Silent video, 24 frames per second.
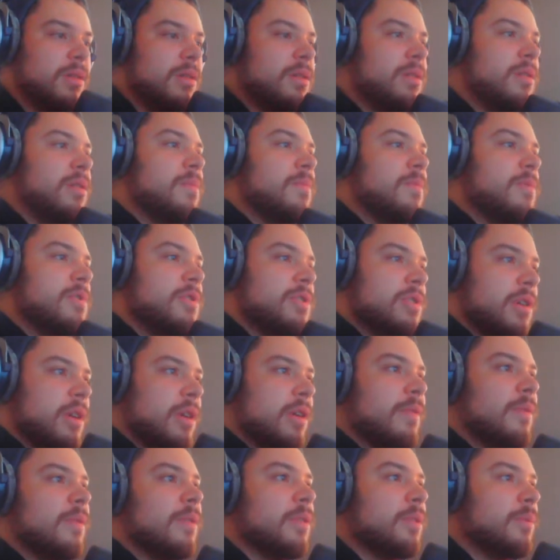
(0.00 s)
Let me check
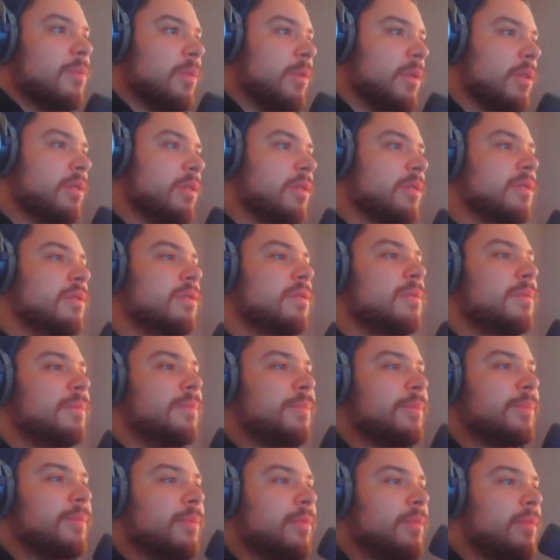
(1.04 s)
if it's working.
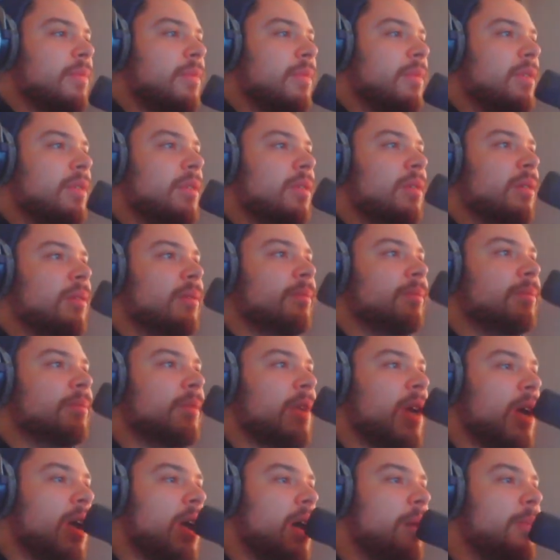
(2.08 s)

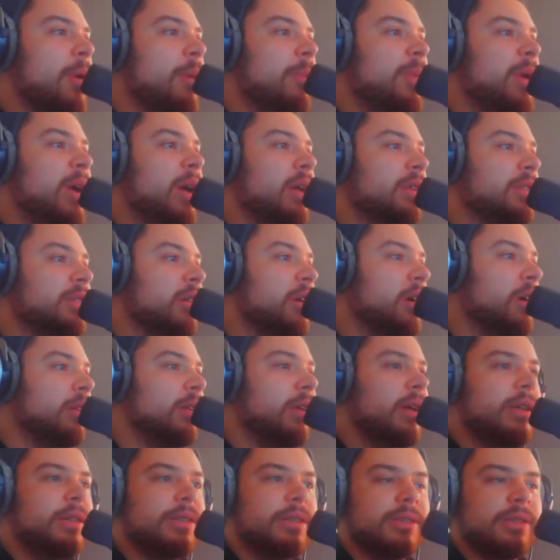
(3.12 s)
I got my pants on,
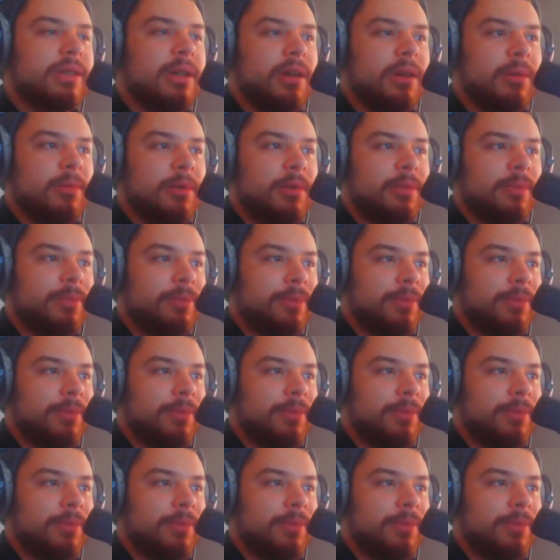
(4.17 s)
ladies and gentlemen.